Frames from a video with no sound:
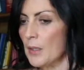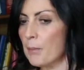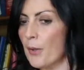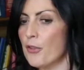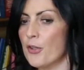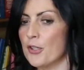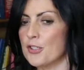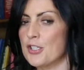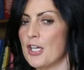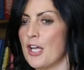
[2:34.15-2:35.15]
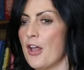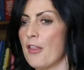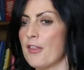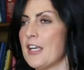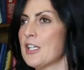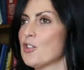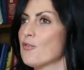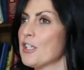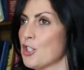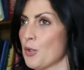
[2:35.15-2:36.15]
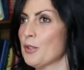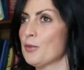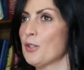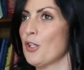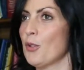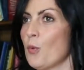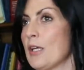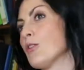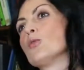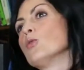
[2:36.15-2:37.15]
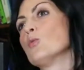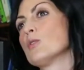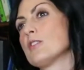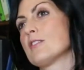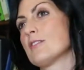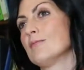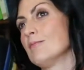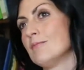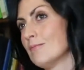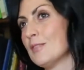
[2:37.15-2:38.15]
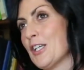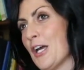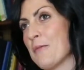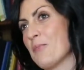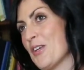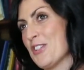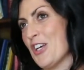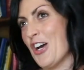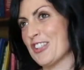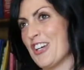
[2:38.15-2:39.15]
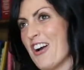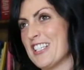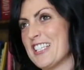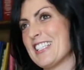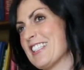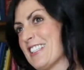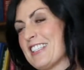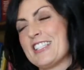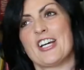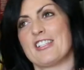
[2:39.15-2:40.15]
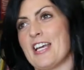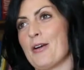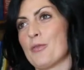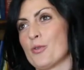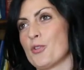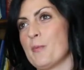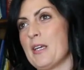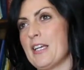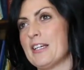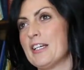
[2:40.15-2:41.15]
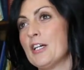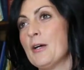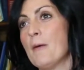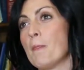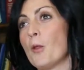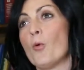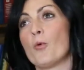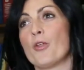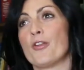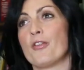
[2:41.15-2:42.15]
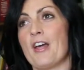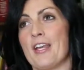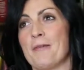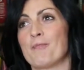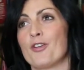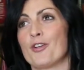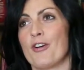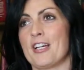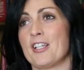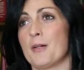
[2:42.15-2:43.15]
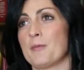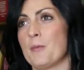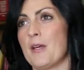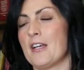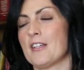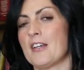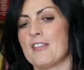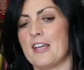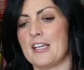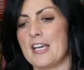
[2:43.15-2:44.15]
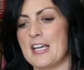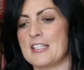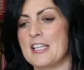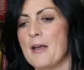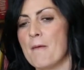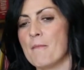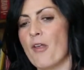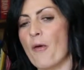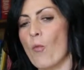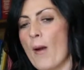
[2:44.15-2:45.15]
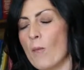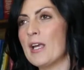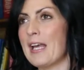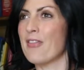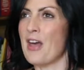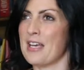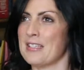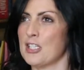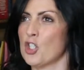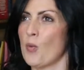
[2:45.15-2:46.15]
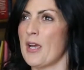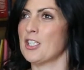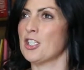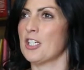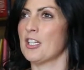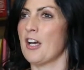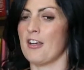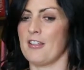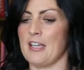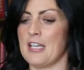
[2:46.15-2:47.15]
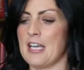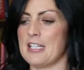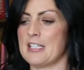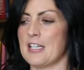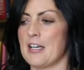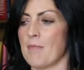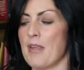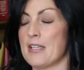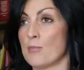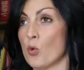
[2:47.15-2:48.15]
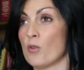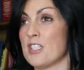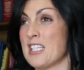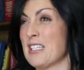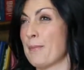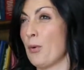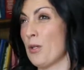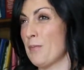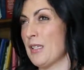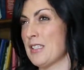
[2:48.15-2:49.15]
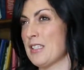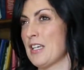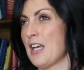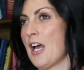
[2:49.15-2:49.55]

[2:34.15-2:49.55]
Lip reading: but that the individual who we thought was, you know, a certain kind turns out not to be all that they cracked up to be. And I think it's when we get that situation, I think it's more of a disappointment.